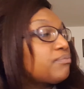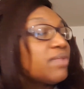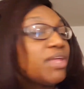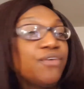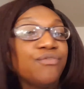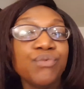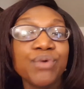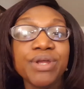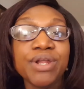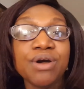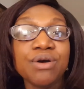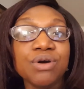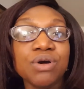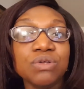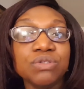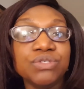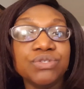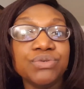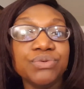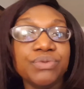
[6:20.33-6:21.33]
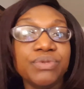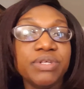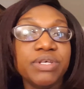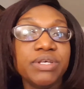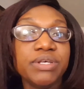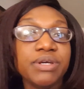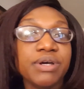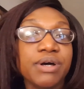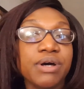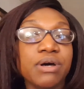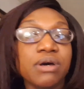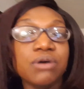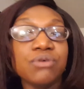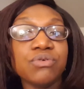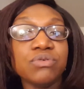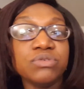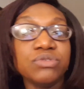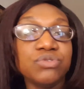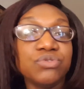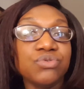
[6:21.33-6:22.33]
to the
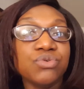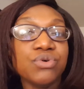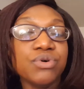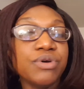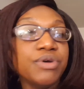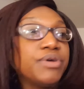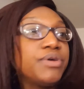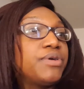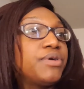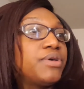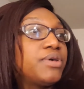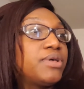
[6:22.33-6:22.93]
grocery store.